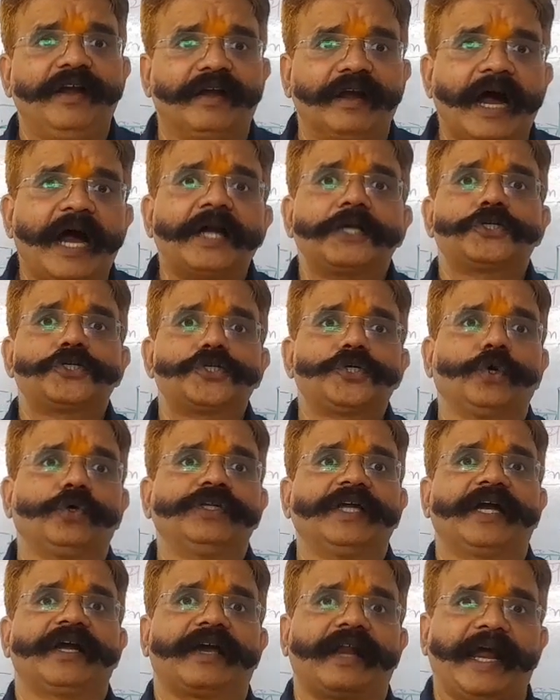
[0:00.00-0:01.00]
not show
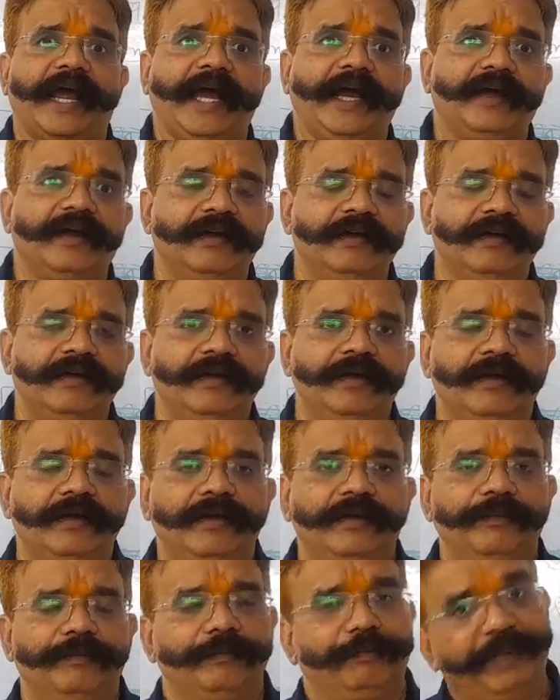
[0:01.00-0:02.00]
the crack
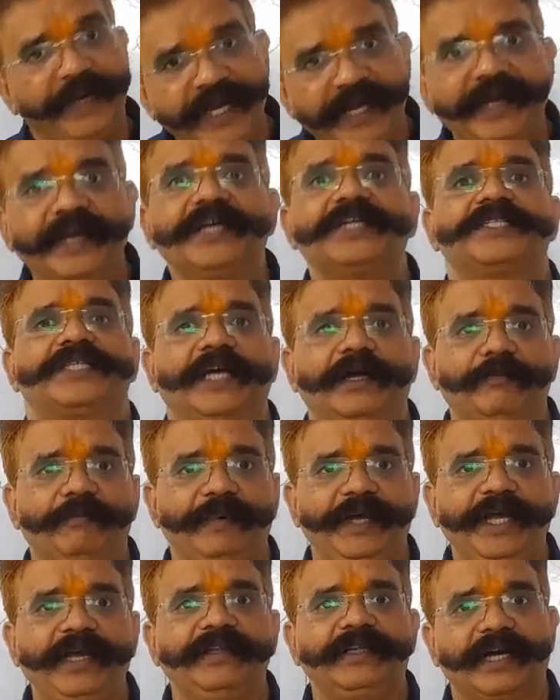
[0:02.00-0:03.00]
being
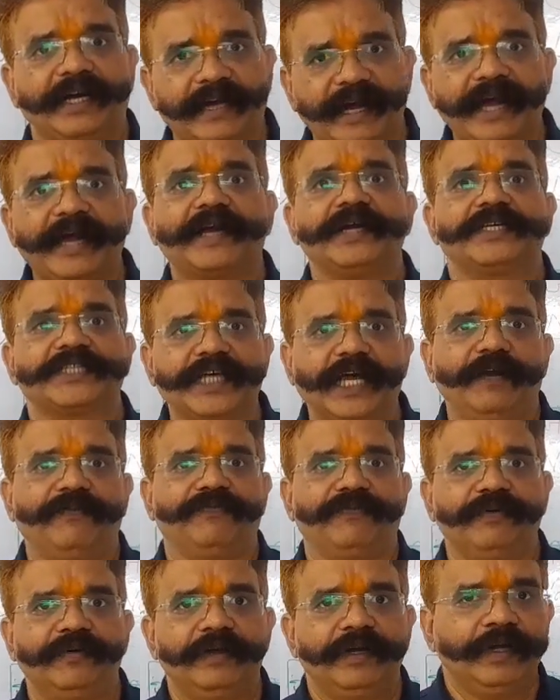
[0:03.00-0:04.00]
the crack itself.